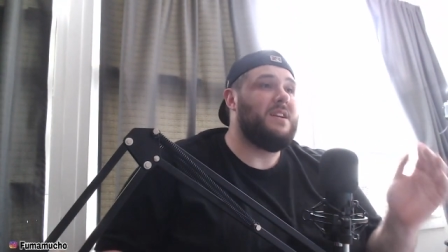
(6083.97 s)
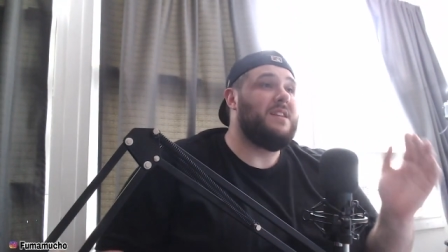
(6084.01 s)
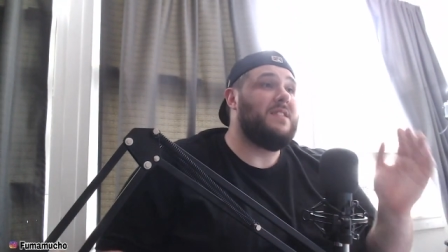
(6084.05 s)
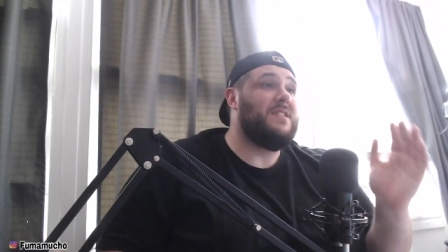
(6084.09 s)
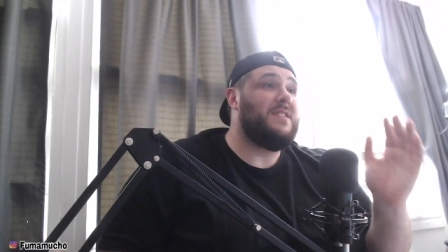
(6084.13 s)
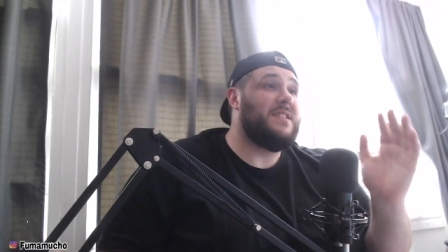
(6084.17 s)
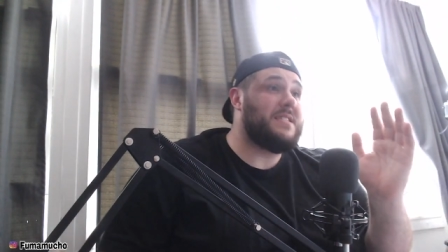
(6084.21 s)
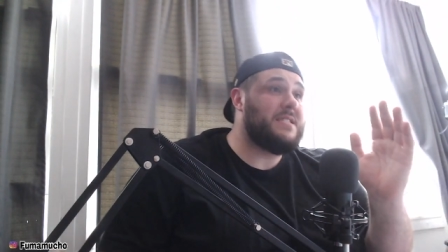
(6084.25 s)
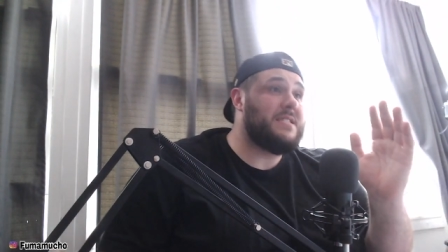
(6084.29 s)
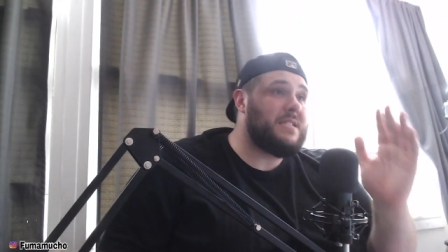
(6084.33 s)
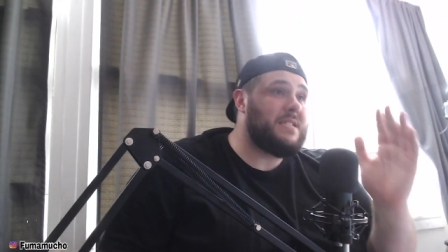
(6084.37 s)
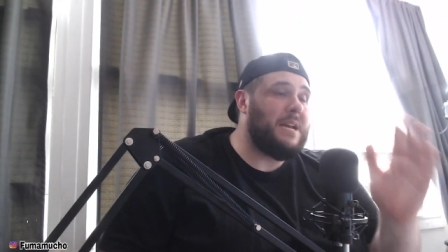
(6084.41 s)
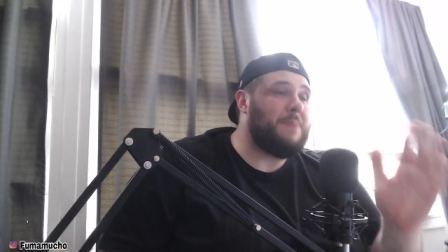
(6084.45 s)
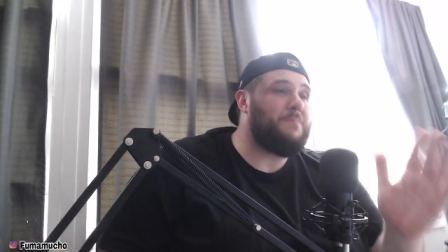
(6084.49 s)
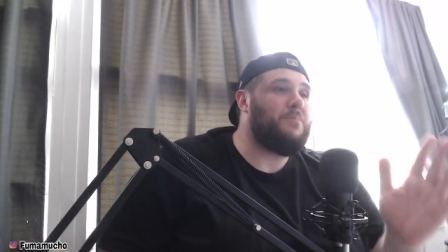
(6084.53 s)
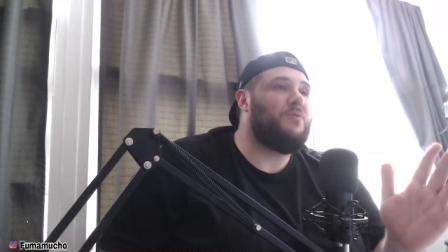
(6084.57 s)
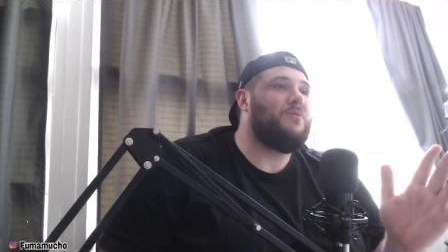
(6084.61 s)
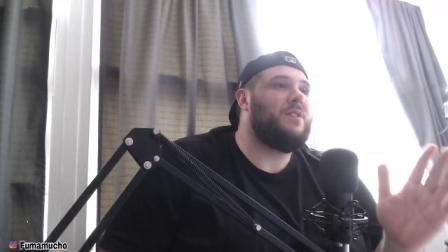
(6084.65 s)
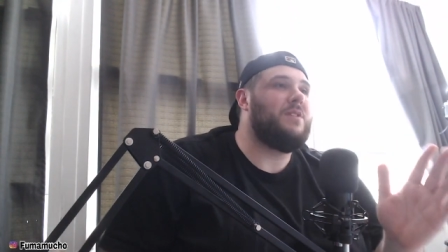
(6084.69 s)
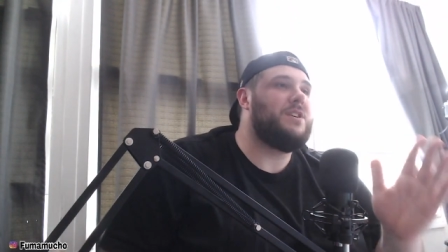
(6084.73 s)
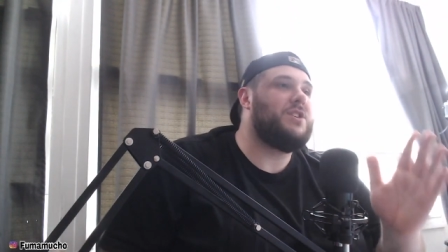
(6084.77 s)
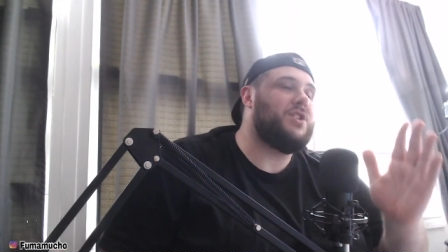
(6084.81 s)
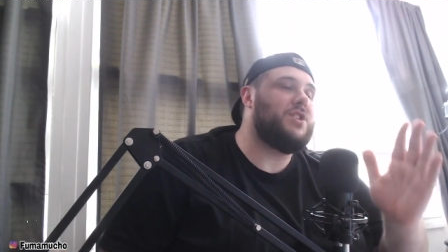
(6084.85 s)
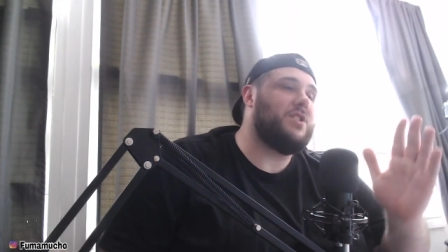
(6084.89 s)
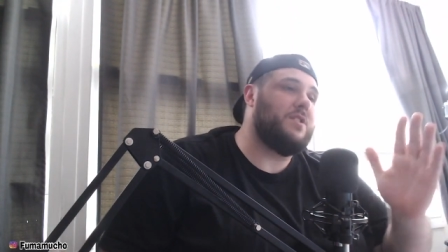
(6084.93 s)
the
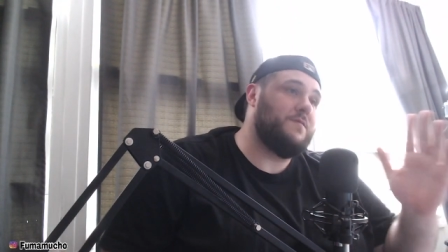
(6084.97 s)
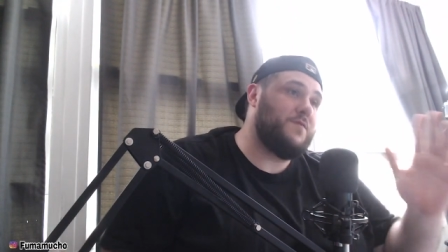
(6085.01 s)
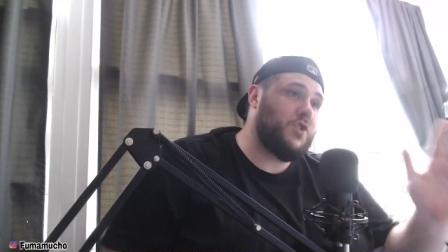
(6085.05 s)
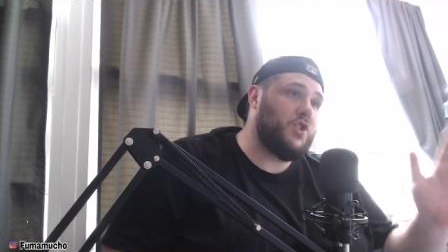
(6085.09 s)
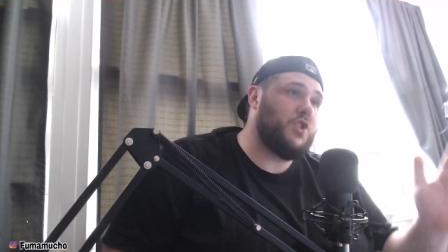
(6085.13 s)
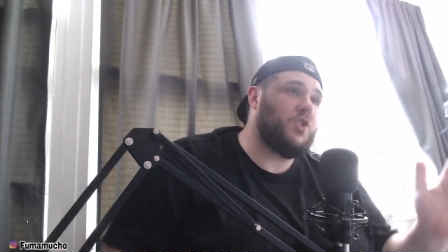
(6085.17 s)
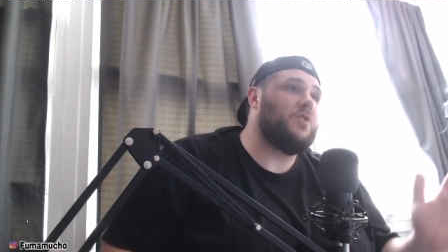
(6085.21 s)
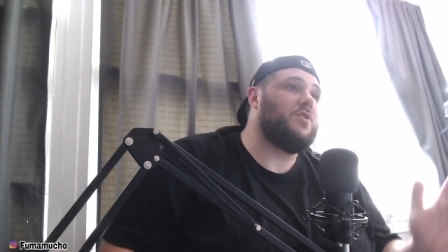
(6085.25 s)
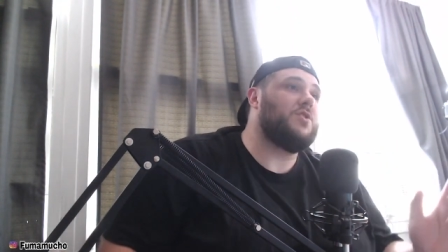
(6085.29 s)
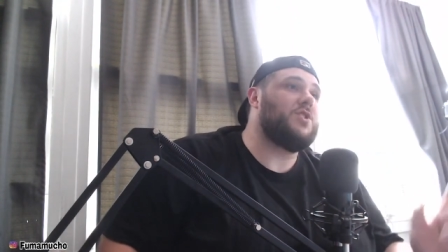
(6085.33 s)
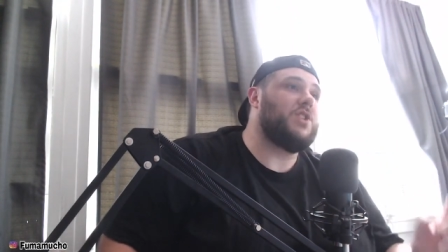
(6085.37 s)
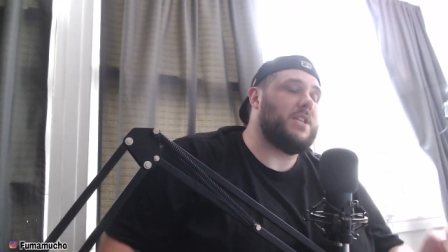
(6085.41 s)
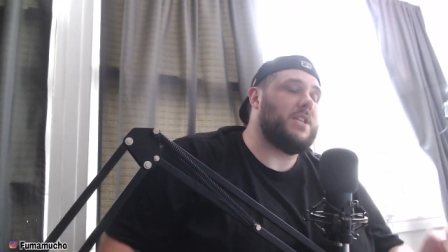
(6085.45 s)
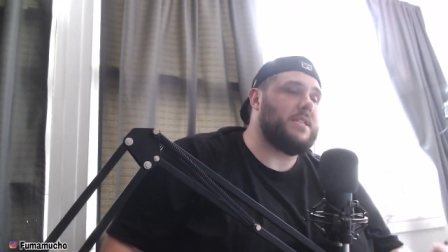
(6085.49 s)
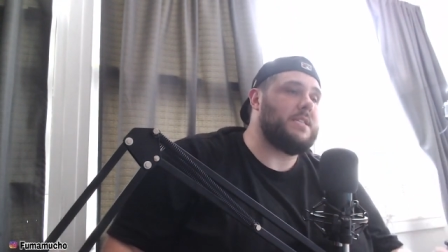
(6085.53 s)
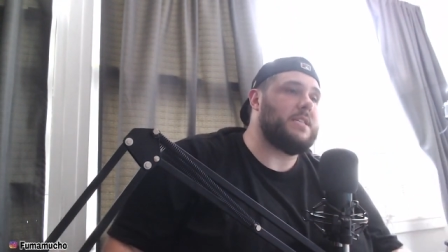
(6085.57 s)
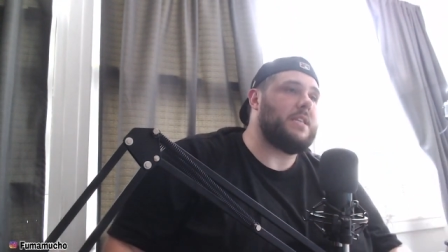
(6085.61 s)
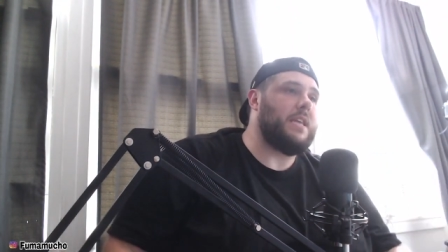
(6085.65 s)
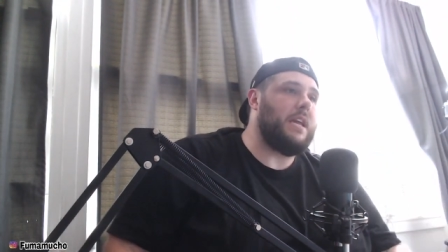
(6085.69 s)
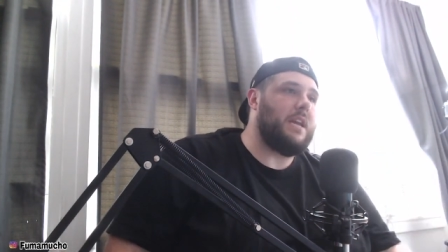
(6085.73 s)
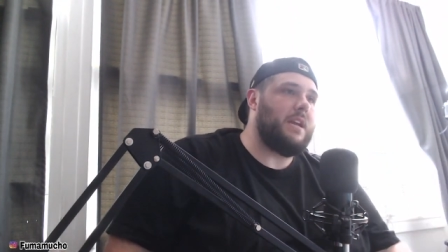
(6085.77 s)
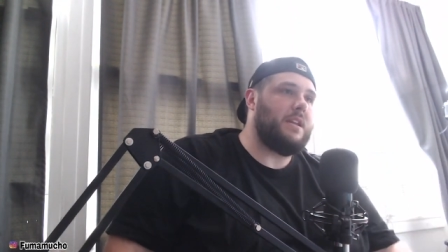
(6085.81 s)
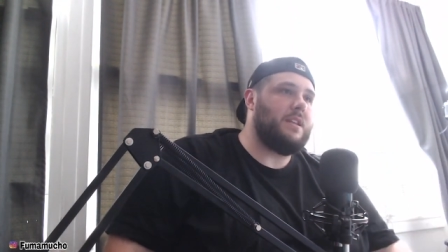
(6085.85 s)
separation of church and state.